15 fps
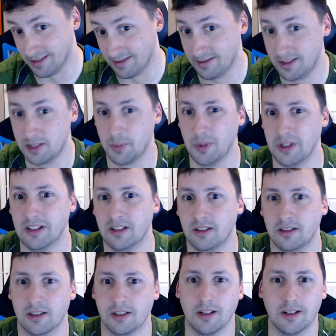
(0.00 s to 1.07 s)
spend
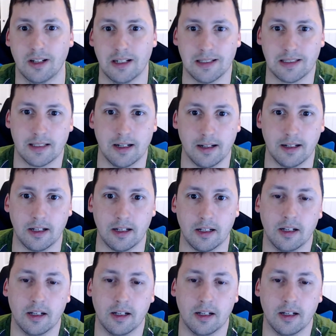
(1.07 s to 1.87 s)
Sunday studying,